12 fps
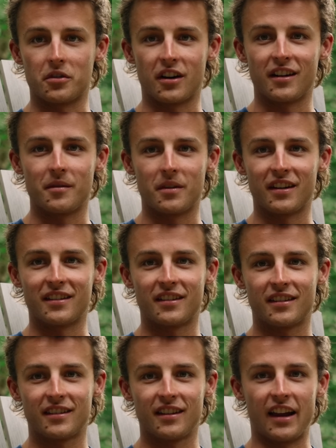right? But
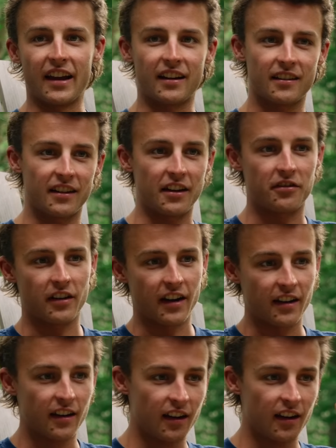it's like different.